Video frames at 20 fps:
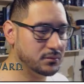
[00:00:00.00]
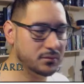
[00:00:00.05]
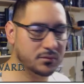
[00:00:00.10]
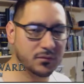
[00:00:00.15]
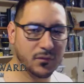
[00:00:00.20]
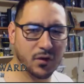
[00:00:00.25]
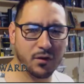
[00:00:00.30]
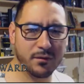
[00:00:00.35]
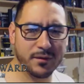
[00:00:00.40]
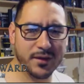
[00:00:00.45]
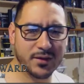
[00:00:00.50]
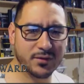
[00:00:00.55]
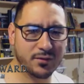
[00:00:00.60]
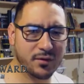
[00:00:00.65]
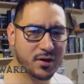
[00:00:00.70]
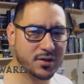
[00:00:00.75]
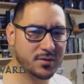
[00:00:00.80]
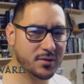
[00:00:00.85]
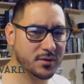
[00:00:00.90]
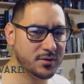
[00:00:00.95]
Hopefully that's where
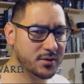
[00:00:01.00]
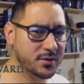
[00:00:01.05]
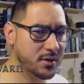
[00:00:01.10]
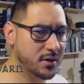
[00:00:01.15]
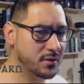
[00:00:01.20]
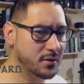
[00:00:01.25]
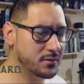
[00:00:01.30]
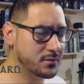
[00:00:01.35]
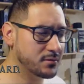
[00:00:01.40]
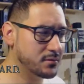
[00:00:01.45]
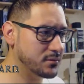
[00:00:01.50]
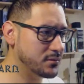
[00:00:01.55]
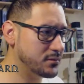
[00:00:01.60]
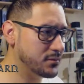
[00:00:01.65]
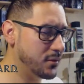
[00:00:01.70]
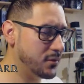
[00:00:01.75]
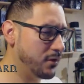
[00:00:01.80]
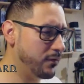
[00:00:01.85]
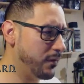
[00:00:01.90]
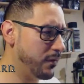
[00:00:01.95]
I'm supposed to go.
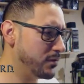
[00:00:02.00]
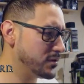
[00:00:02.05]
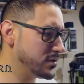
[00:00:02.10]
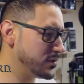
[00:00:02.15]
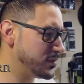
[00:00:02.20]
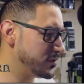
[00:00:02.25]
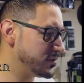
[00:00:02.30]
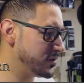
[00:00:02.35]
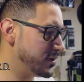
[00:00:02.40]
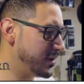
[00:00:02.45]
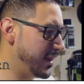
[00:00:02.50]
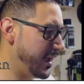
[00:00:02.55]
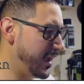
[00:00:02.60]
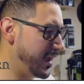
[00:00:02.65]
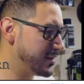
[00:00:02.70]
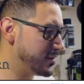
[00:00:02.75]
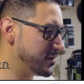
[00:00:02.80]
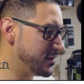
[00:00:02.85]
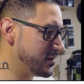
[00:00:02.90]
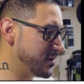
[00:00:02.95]
Hopefully I wasn't supposed to
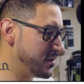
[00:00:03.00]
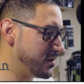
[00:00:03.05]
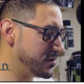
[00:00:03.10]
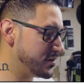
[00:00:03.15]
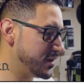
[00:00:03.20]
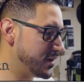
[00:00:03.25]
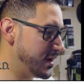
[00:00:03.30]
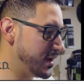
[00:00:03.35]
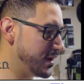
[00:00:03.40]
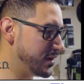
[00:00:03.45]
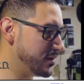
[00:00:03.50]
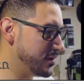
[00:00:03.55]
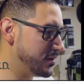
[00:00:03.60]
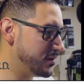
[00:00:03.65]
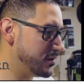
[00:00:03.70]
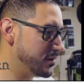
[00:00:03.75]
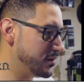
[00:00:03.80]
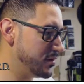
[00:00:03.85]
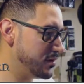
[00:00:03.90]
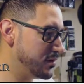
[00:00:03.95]
land on the other side.
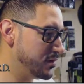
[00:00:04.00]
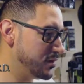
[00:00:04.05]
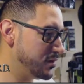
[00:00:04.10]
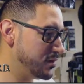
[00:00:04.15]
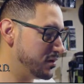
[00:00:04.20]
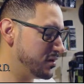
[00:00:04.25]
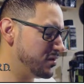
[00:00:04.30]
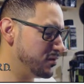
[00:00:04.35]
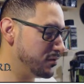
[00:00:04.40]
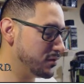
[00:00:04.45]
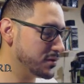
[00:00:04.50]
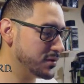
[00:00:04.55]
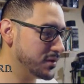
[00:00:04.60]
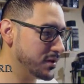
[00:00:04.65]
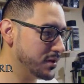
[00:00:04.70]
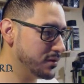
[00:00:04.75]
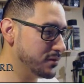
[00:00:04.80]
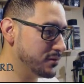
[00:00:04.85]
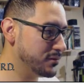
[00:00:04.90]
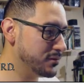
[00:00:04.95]
We'll
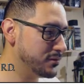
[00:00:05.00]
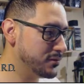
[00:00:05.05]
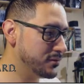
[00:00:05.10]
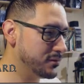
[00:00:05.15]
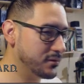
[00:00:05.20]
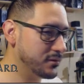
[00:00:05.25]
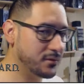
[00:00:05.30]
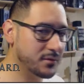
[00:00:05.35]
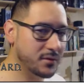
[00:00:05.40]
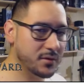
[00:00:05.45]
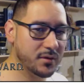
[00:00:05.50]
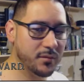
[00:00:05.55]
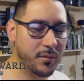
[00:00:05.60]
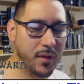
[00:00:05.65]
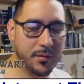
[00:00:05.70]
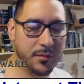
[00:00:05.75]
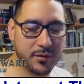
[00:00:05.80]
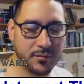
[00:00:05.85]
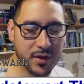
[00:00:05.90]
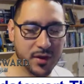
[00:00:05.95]
see. It
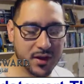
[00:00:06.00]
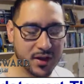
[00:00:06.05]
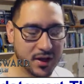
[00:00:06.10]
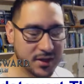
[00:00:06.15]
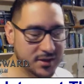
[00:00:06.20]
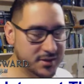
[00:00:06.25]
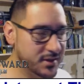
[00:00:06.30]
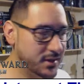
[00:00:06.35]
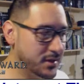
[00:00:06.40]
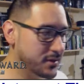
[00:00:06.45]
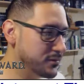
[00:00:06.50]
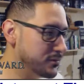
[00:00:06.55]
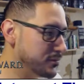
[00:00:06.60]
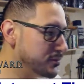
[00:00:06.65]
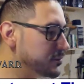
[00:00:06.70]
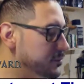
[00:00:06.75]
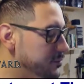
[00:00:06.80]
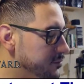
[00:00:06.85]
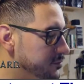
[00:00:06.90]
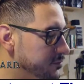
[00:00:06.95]
might be a cutscene
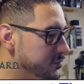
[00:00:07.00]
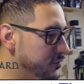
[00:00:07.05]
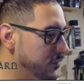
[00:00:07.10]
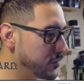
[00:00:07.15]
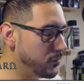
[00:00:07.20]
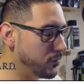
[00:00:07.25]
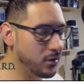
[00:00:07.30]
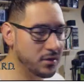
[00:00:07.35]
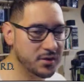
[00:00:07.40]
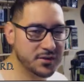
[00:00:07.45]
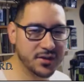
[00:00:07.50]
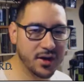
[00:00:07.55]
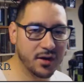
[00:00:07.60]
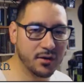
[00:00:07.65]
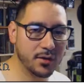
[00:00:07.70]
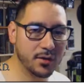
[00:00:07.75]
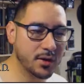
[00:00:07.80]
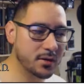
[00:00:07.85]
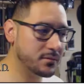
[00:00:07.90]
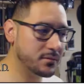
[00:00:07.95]
for this area.